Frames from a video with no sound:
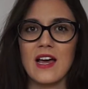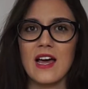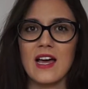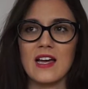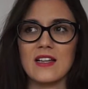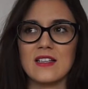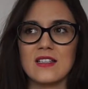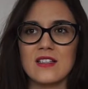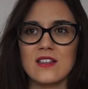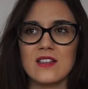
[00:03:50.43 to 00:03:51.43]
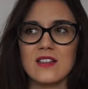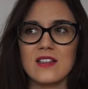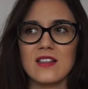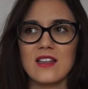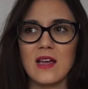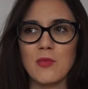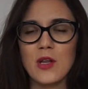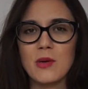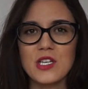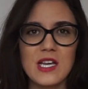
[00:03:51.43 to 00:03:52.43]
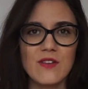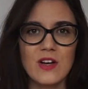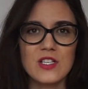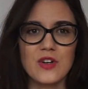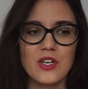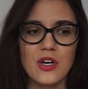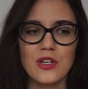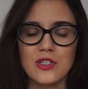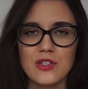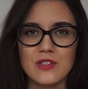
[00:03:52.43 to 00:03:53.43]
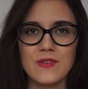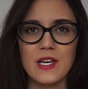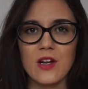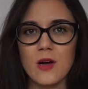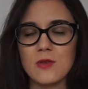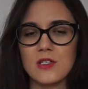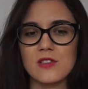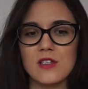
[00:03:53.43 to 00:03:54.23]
and like pretty much any restaurant you go to, there's vegan options,